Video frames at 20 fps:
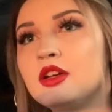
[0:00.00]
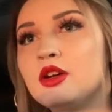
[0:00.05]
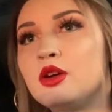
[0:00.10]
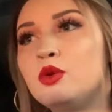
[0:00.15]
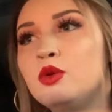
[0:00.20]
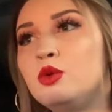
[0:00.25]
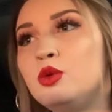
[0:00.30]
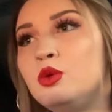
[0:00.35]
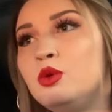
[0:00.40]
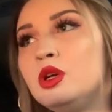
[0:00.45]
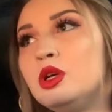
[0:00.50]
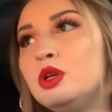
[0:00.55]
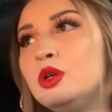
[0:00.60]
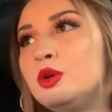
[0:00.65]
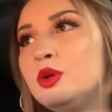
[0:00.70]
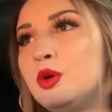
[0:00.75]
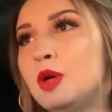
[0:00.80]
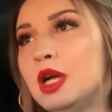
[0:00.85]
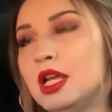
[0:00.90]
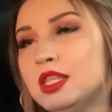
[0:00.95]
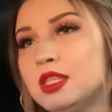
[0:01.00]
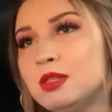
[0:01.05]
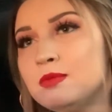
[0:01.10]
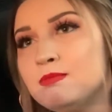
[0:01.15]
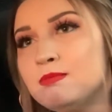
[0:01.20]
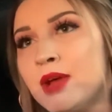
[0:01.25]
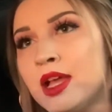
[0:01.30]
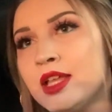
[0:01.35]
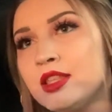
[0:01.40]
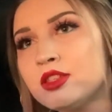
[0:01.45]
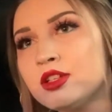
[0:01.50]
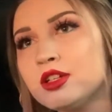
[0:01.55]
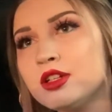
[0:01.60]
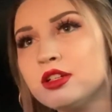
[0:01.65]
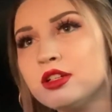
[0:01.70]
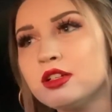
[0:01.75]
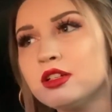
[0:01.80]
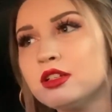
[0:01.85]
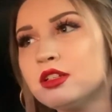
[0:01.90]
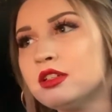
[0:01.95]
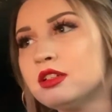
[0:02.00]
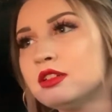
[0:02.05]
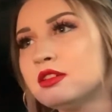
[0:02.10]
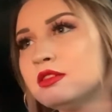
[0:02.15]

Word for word: Woo, it's my turn.